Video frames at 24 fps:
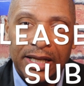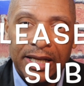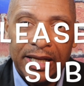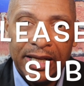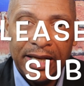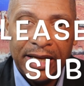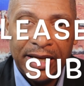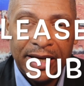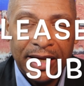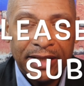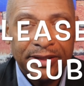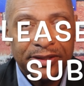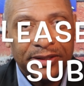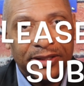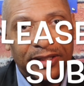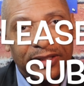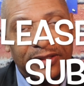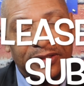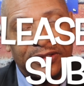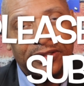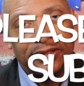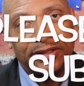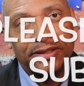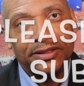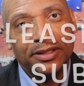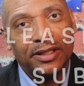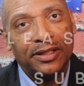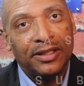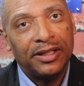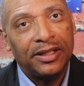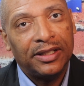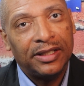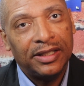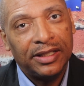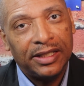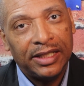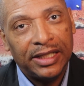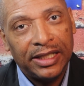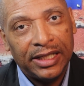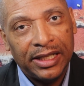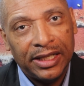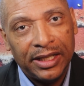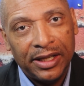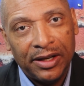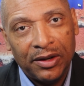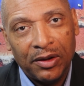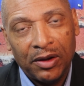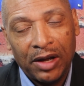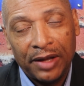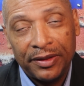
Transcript: in essence, you know,